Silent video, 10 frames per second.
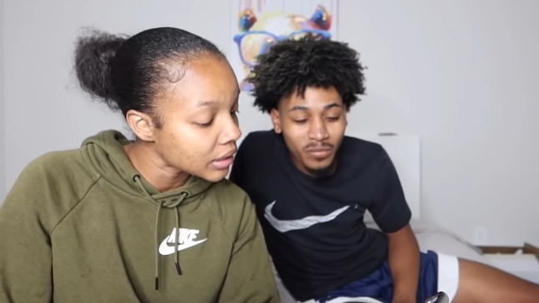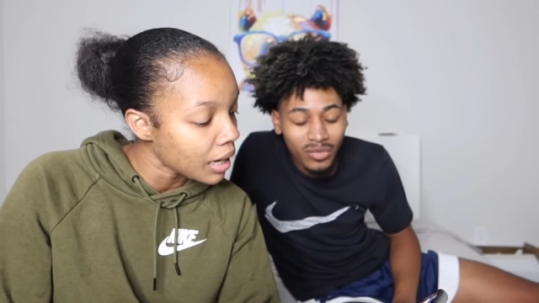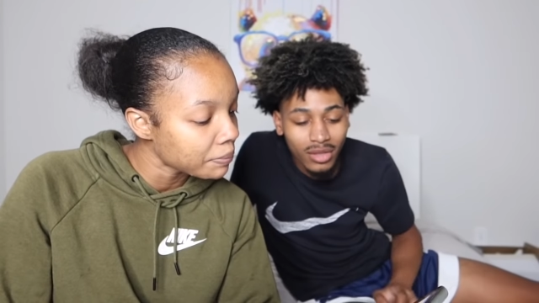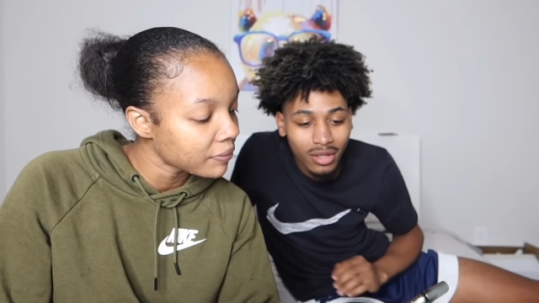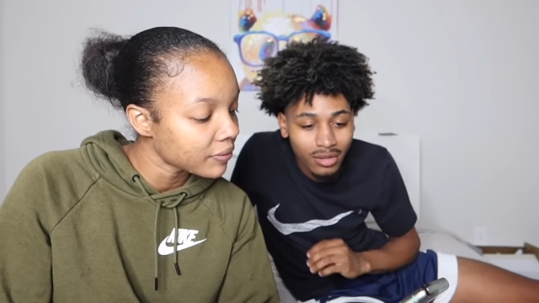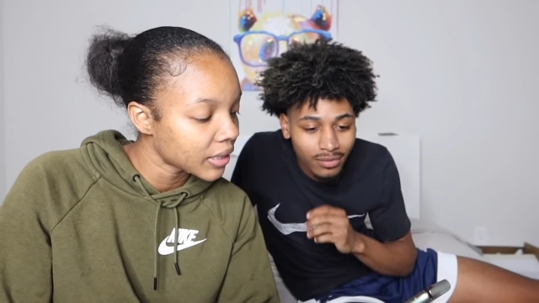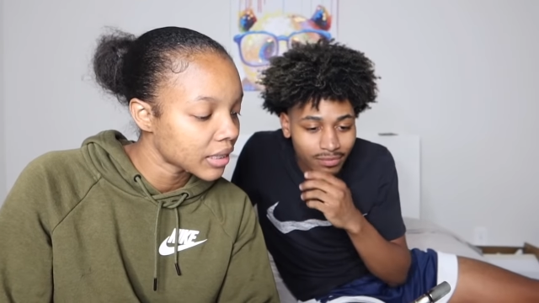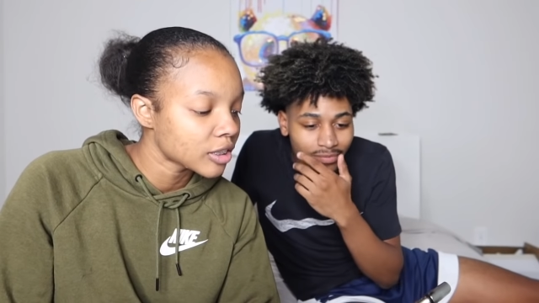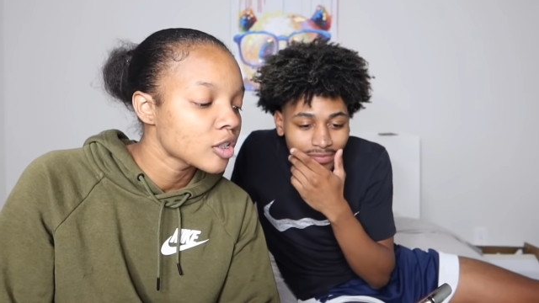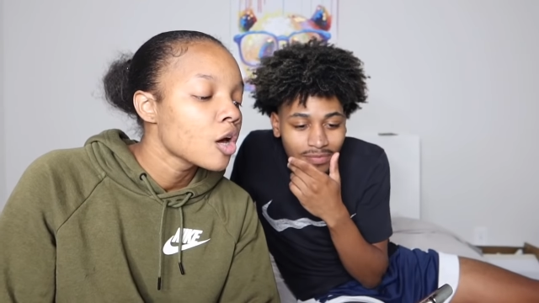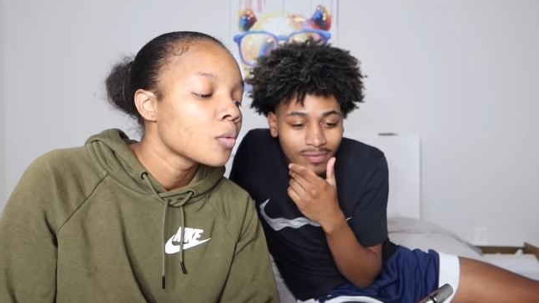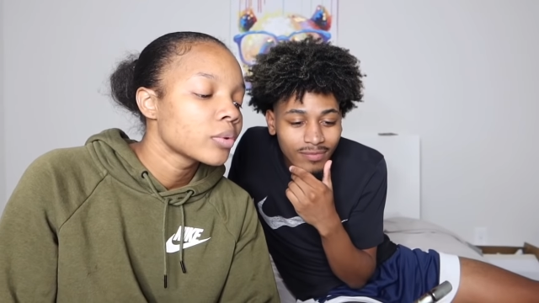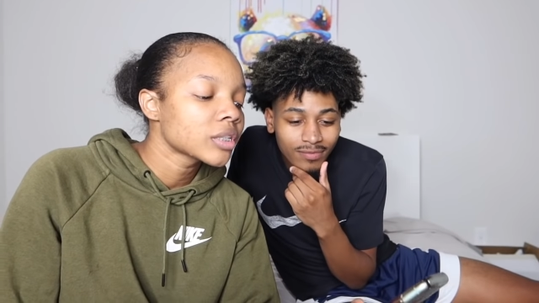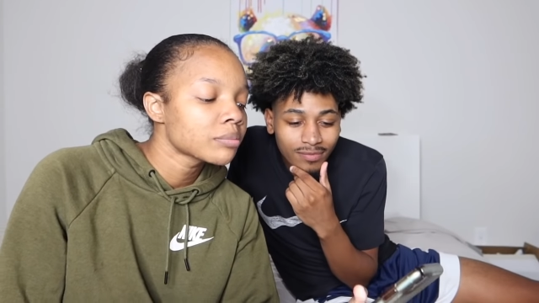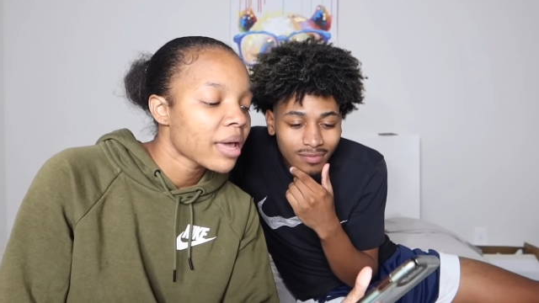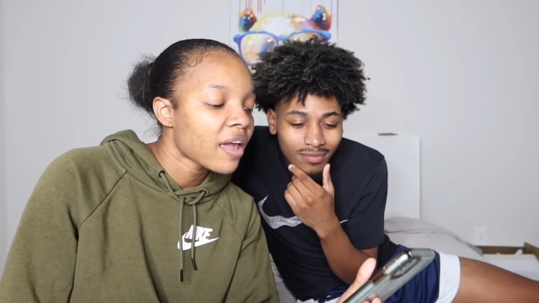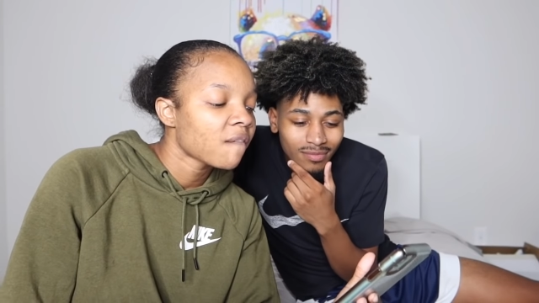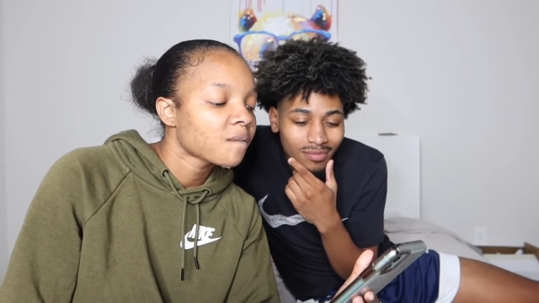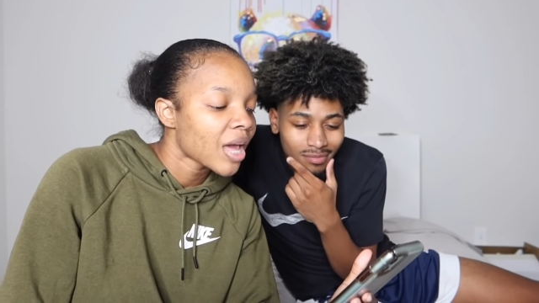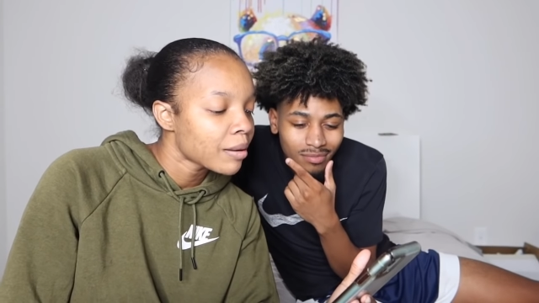Speaker 1: type of kiss was
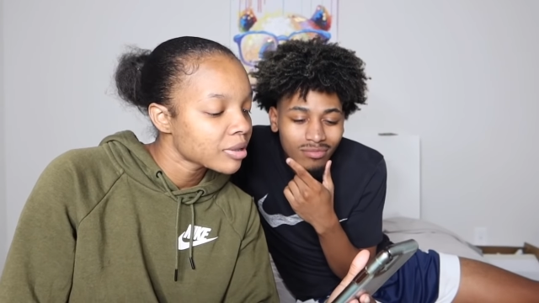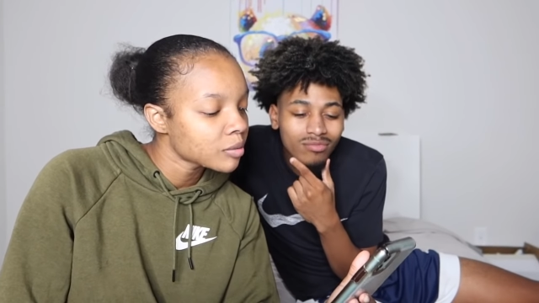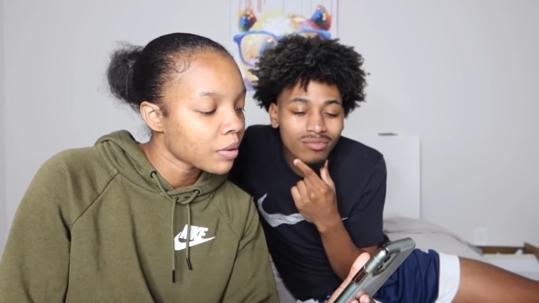made famous